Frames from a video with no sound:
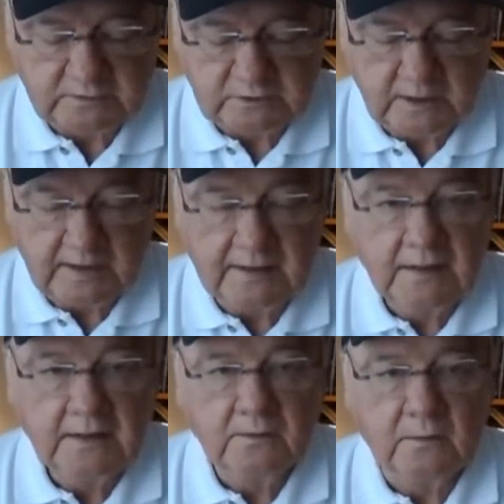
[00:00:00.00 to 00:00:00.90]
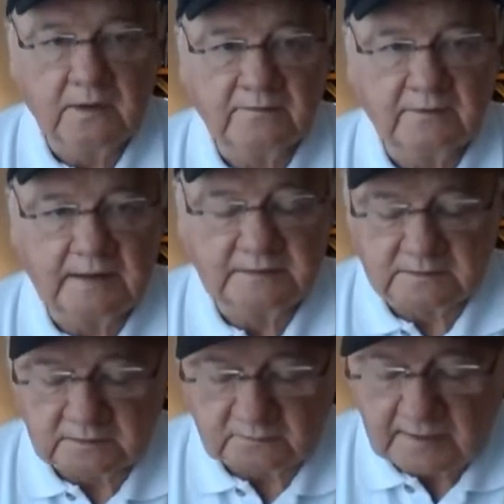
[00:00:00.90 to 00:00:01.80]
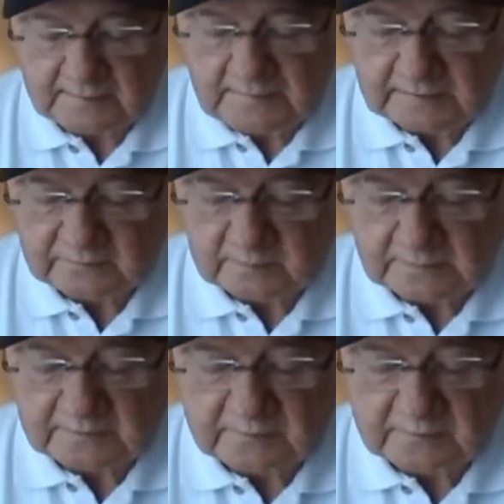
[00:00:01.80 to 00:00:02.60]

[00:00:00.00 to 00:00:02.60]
shot, qualifies as a Trackmaster Plus